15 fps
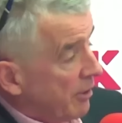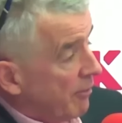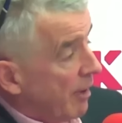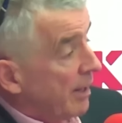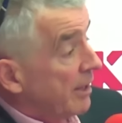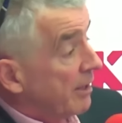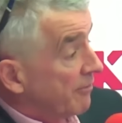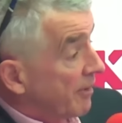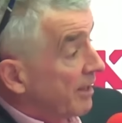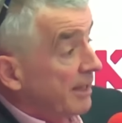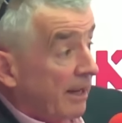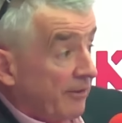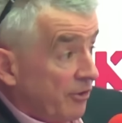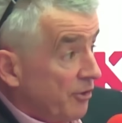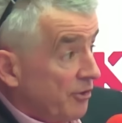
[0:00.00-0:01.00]
when their Ryanair
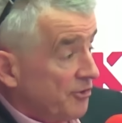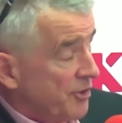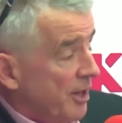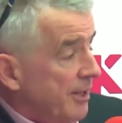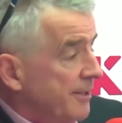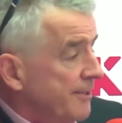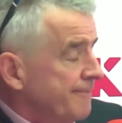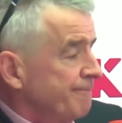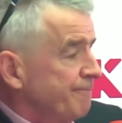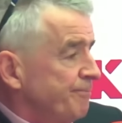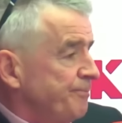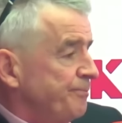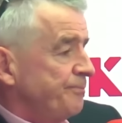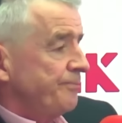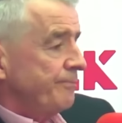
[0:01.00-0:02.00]
flight at the other side.
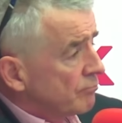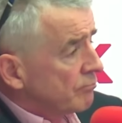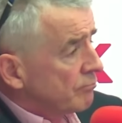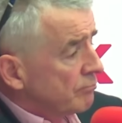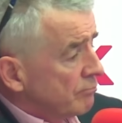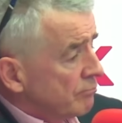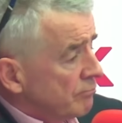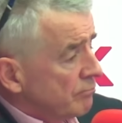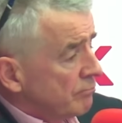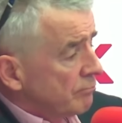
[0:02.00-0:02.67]
Okay, well... Uh,